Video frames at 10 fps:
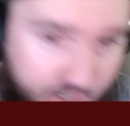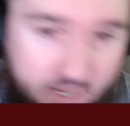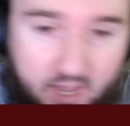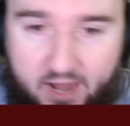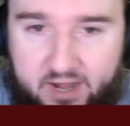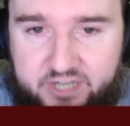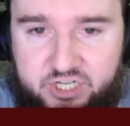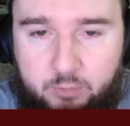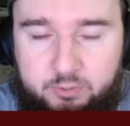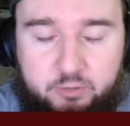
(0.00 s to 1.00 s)

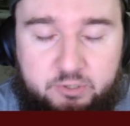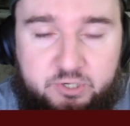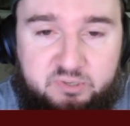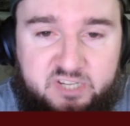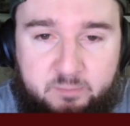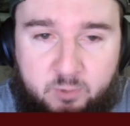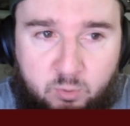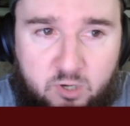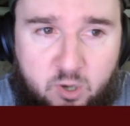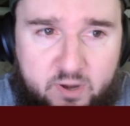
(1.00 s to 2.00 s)
NHL will do a two-teamer.
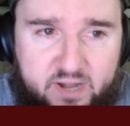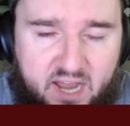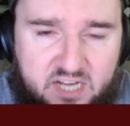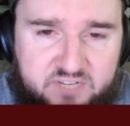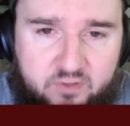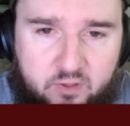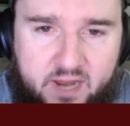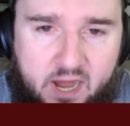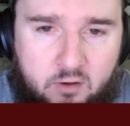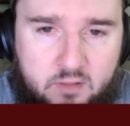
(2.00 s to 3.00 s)
We're going Nashville and
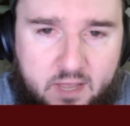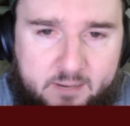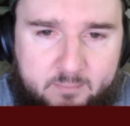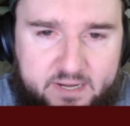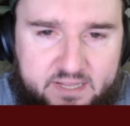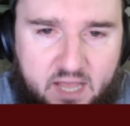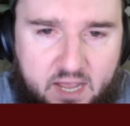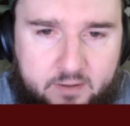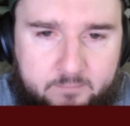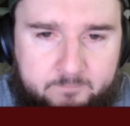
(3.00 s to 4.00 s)
Carolina money
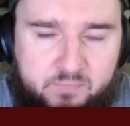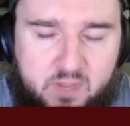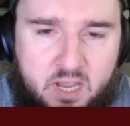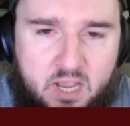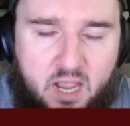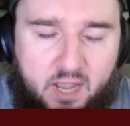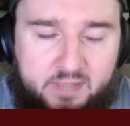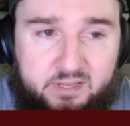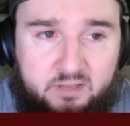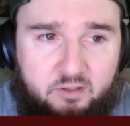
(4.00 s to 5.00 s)
line. And
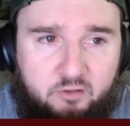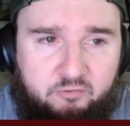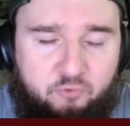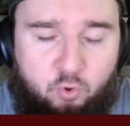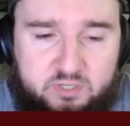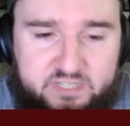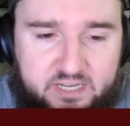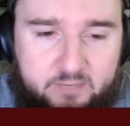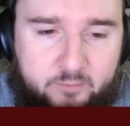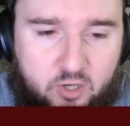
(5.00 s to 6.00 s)
then a little
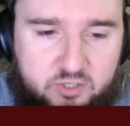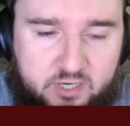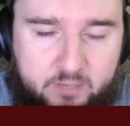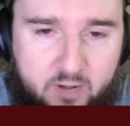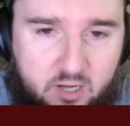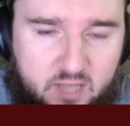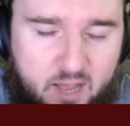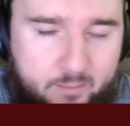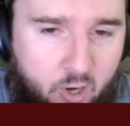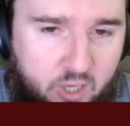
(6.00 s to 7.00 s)
four-team alternate puck
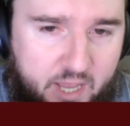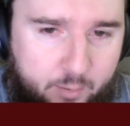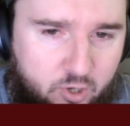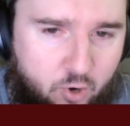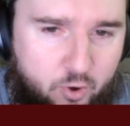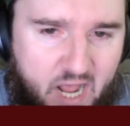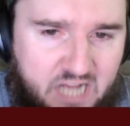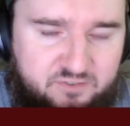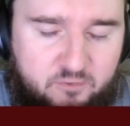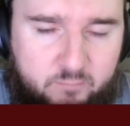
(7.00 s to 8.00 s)
line parlay. We're going
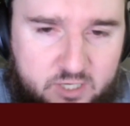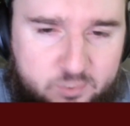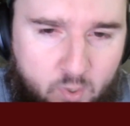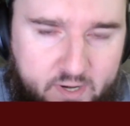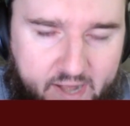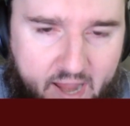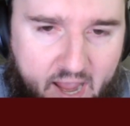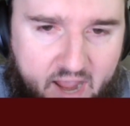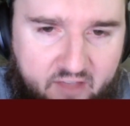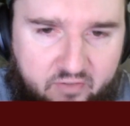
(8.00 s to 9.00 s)
Nashville plus 1.5,